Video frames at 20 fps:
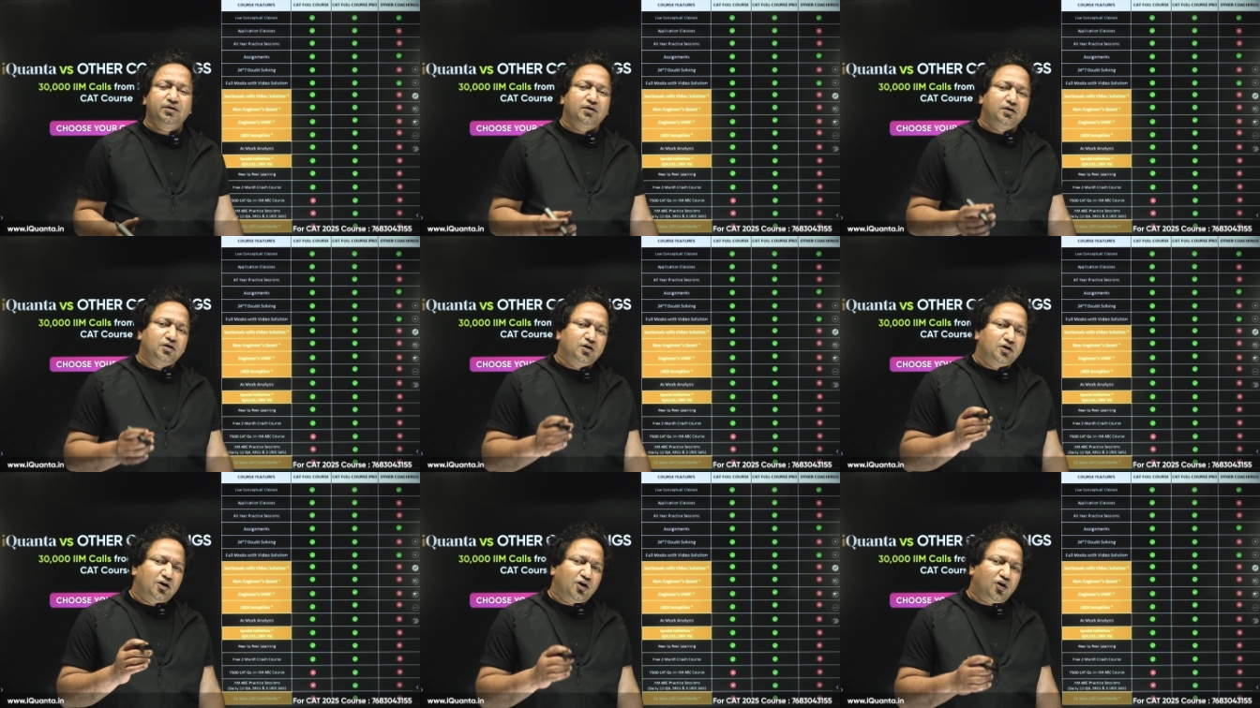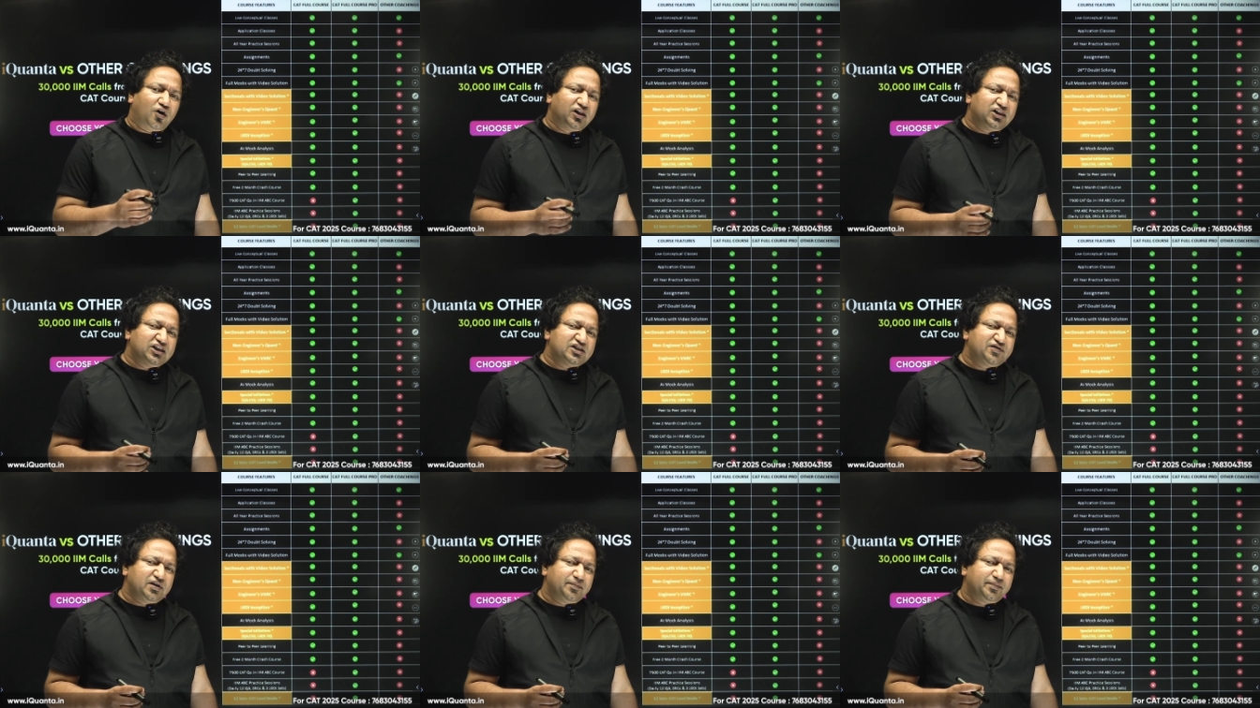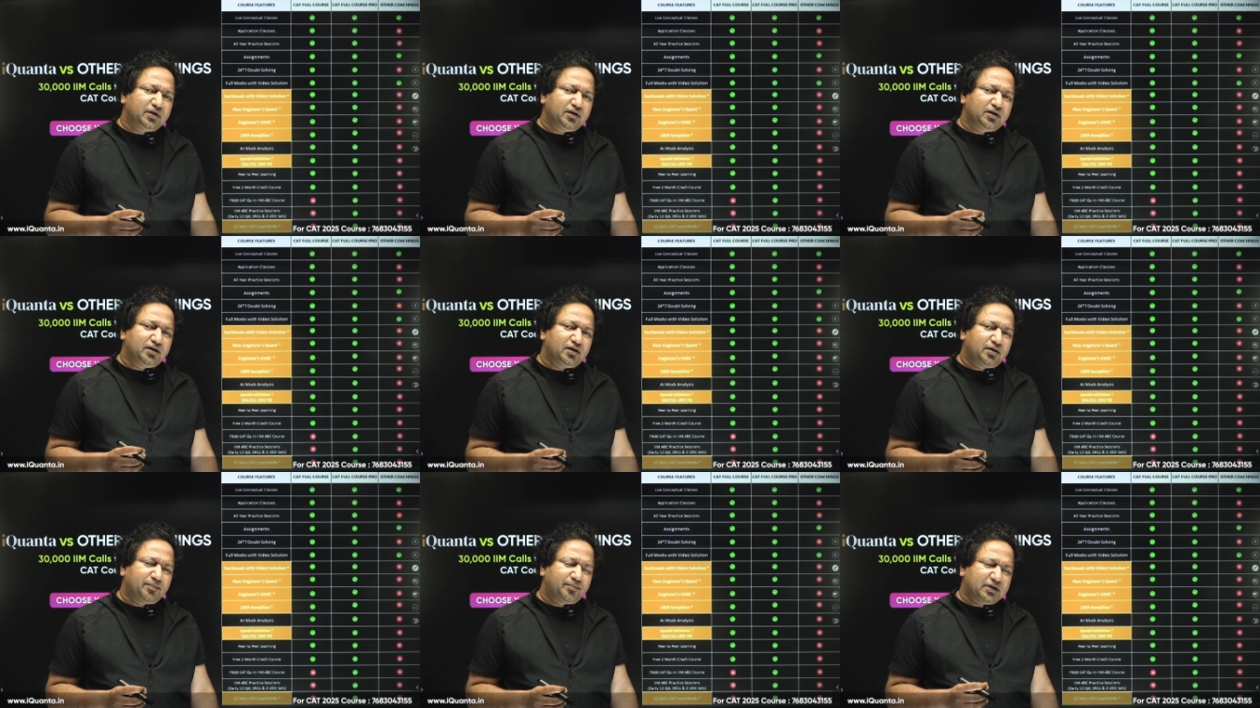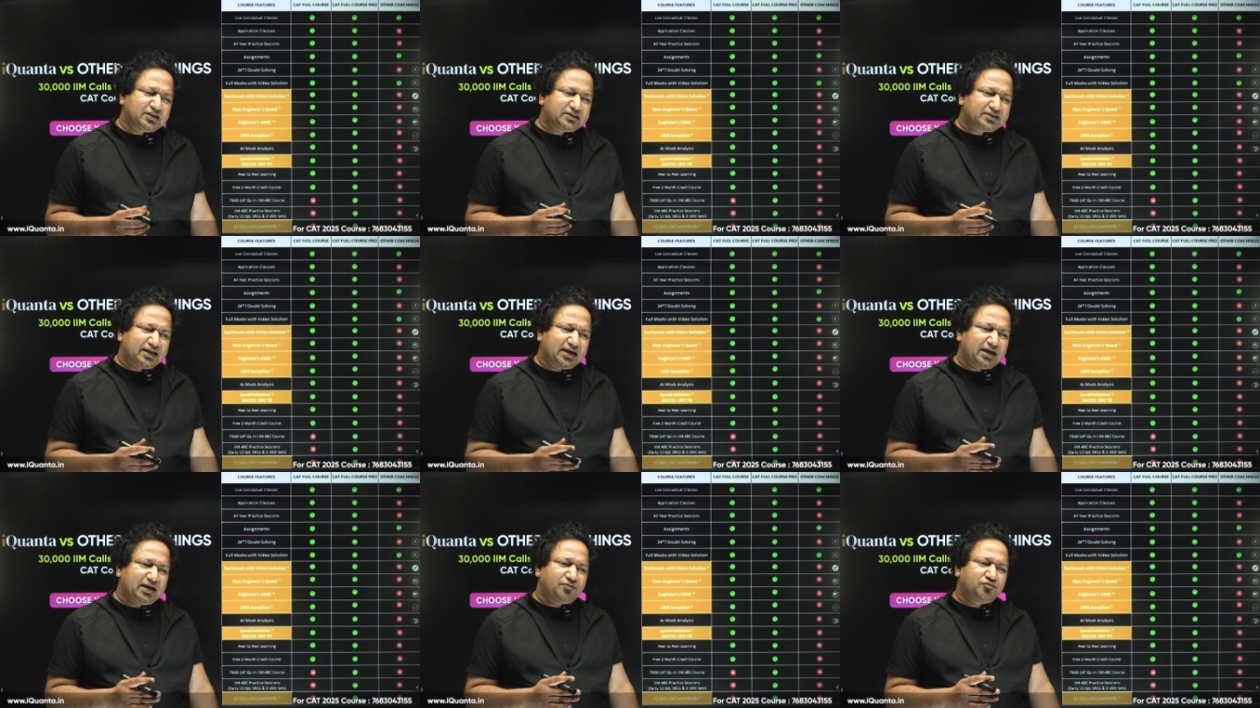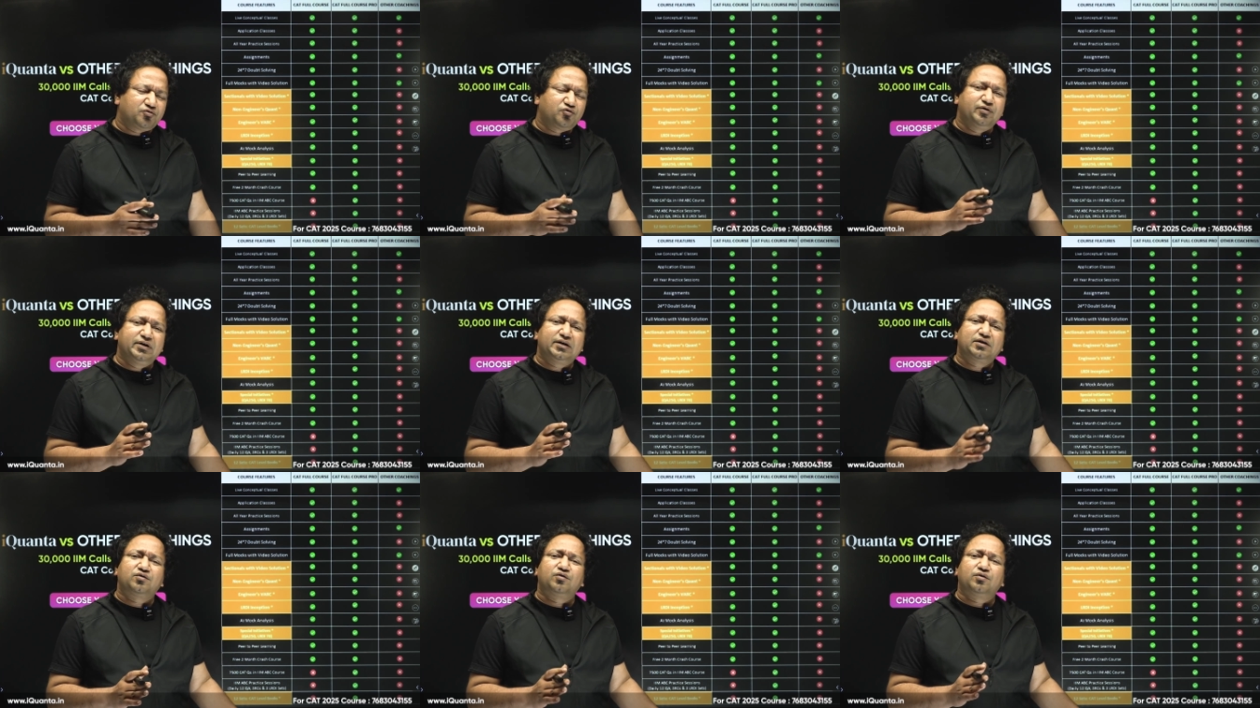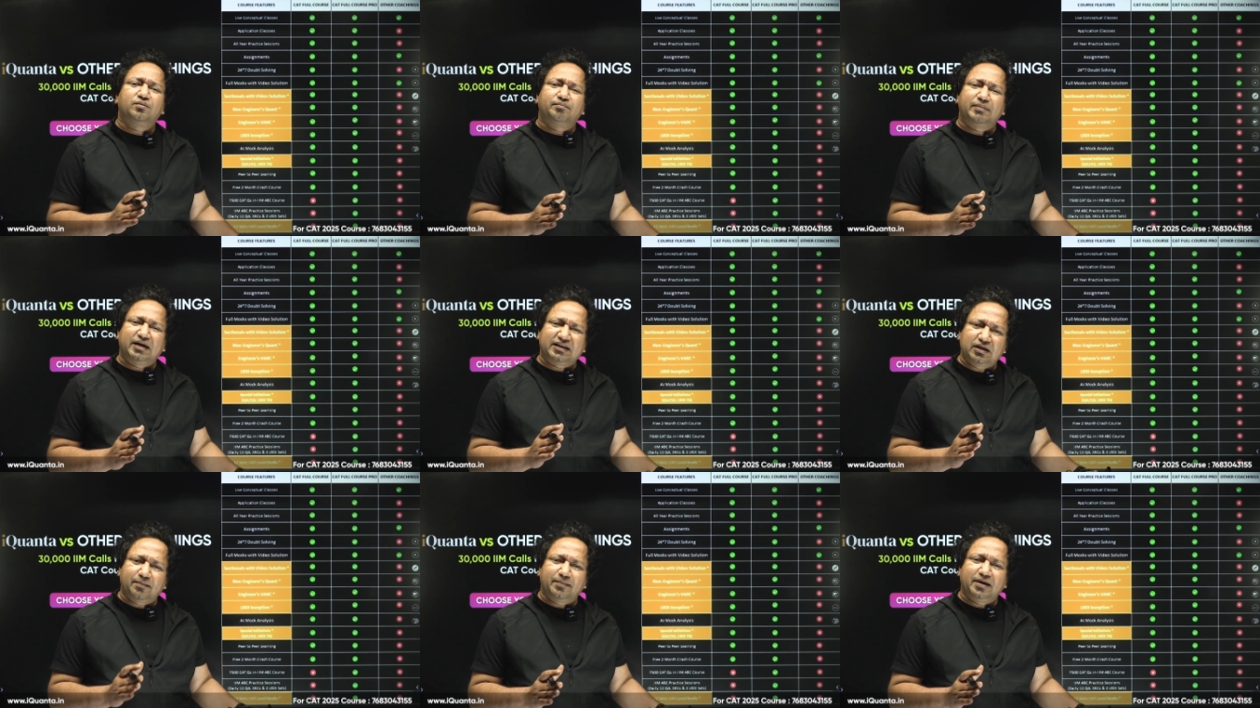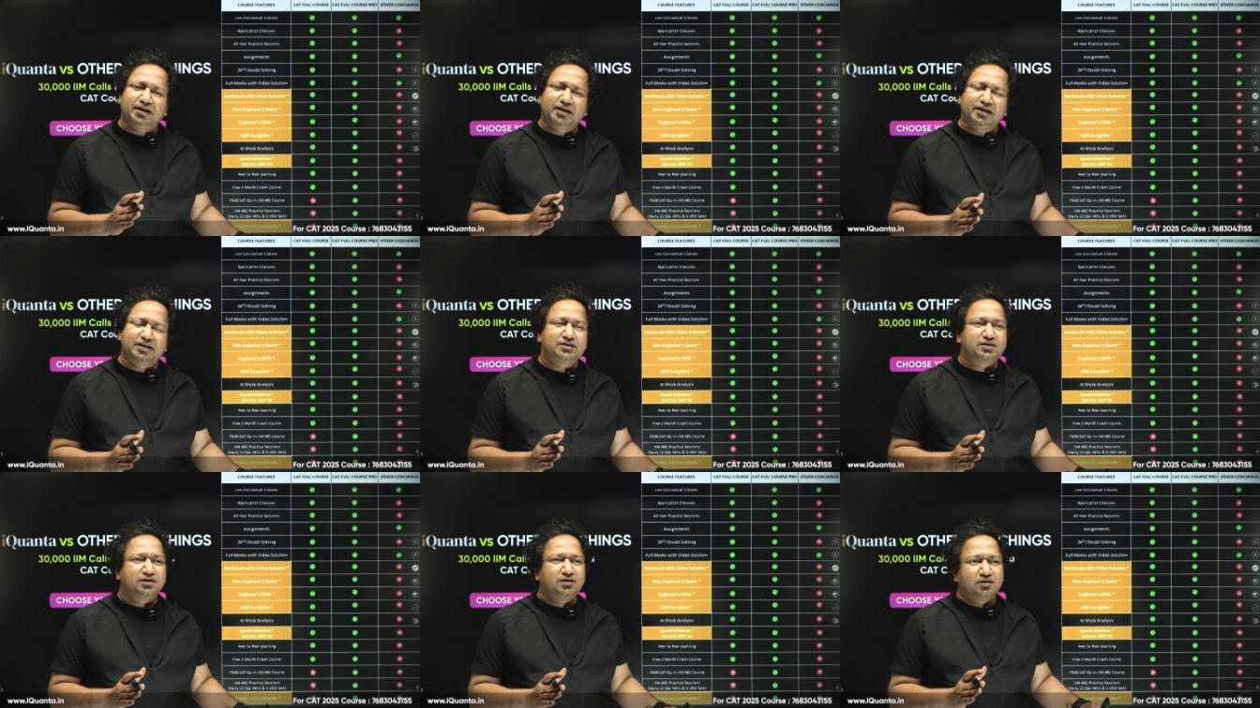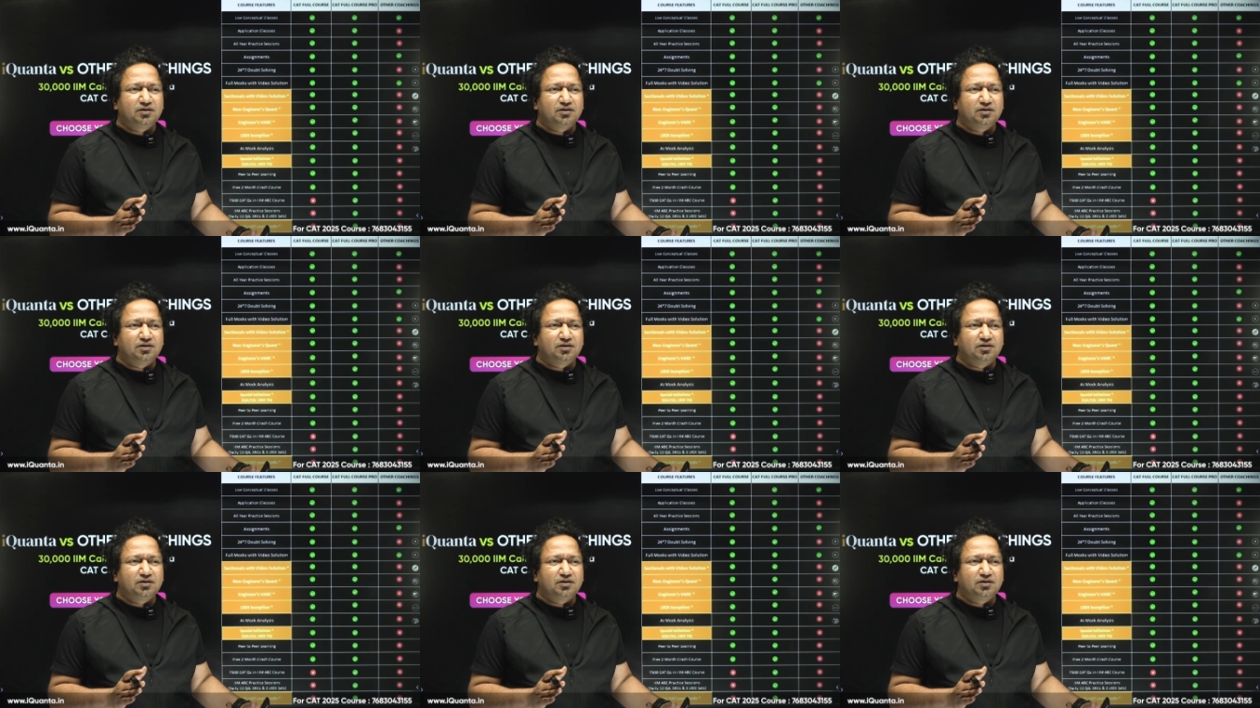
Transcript: All these people must have quit mathematics